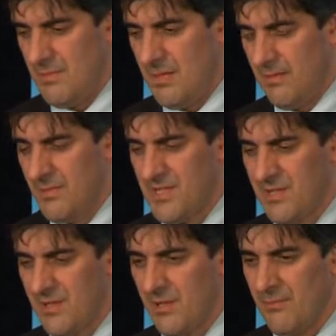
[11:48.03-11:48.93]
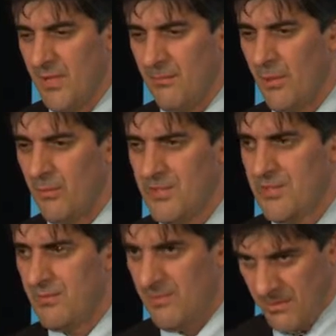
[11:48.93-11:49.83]
Alan mentioned that I've run a blog, which
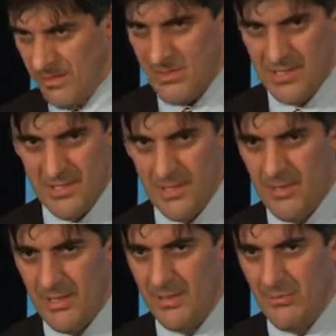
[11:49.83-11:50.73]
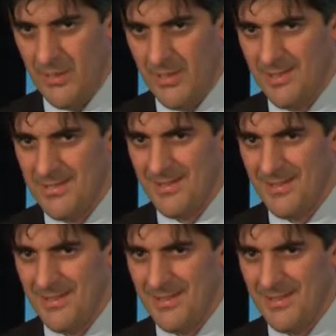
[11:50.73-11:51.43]
I trust nobody here reads.